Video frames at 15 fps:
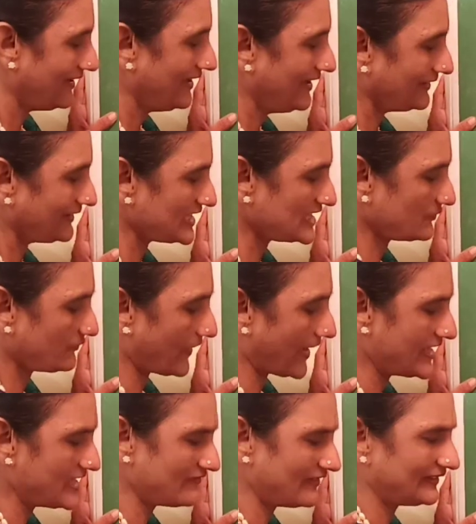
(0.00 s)
This
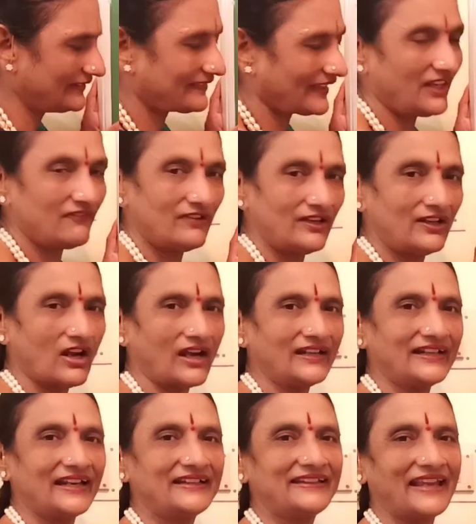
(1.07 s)
5 and 3 will
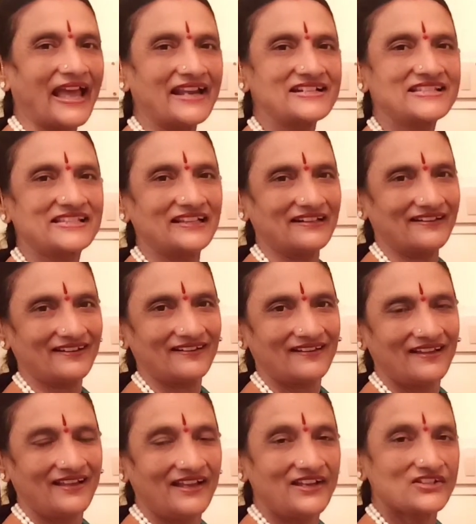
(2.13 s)
not get cancelled.
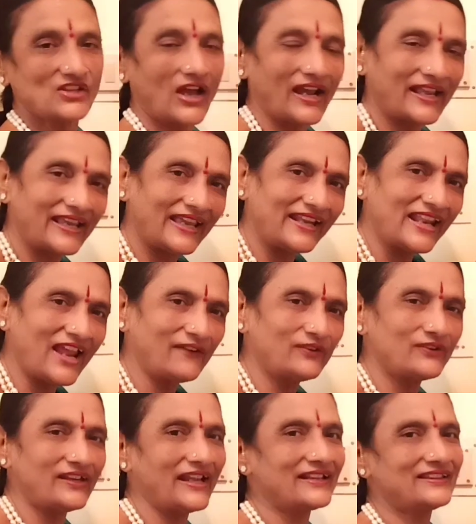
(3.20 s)
So, again I have
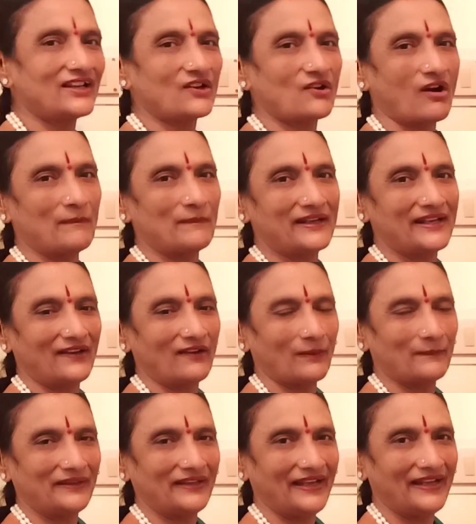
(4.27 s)
to take the common
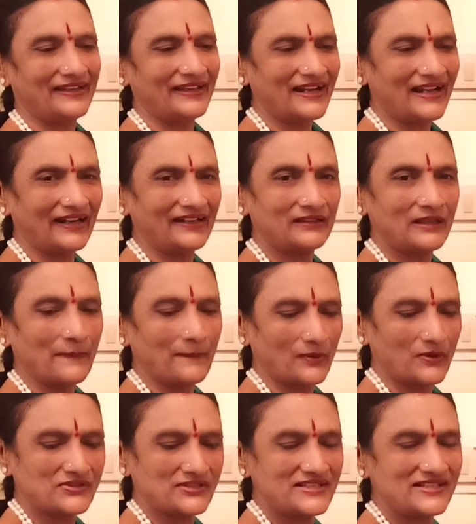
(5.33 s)
denominator and the
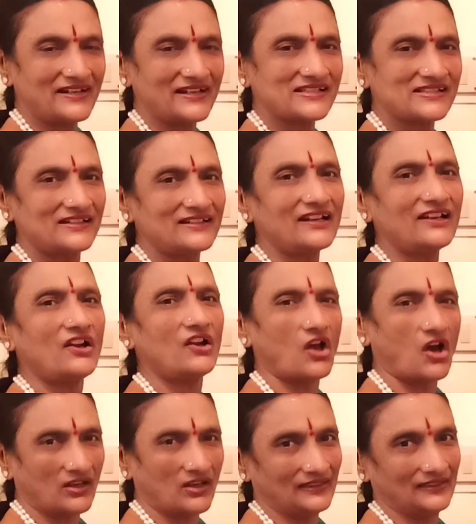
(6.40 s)
procedure is little
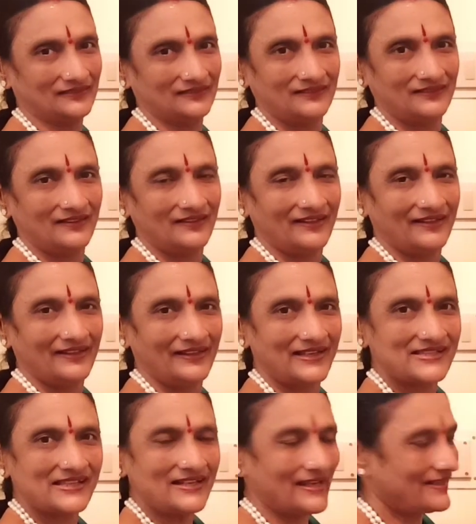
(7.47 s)
longer.
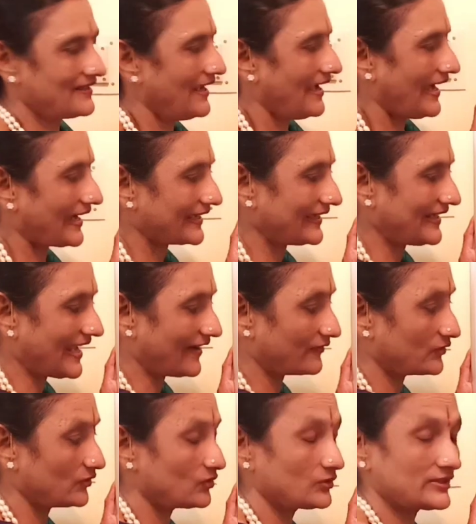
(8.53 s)
Isn't it? Again, I have
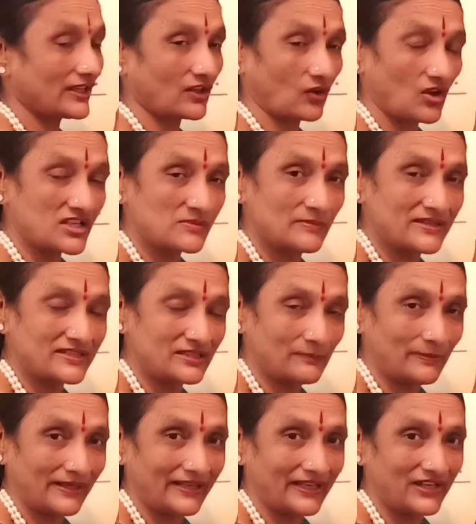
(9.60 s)
to do the cross
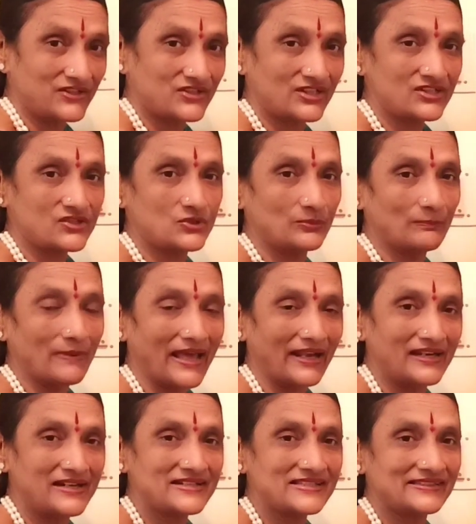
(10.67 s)
multiplication to
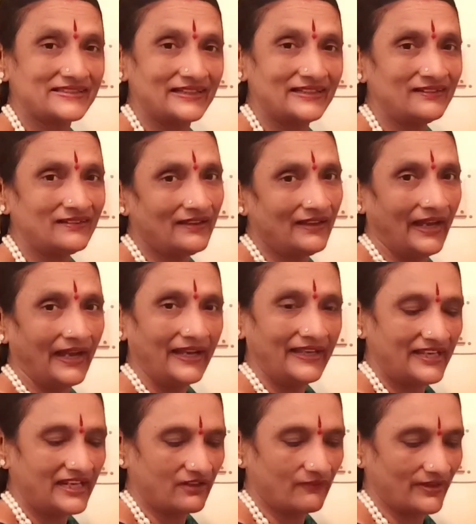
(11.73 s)
balance the
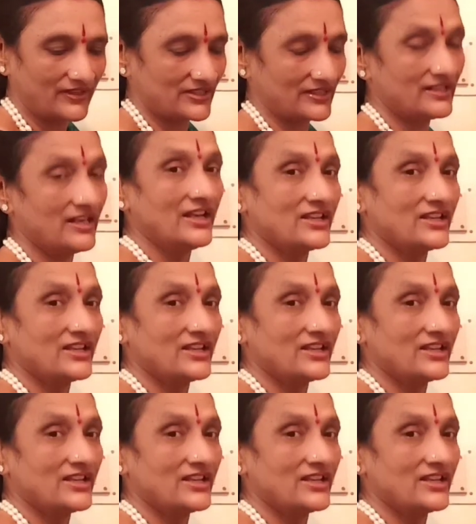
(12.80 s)
equation.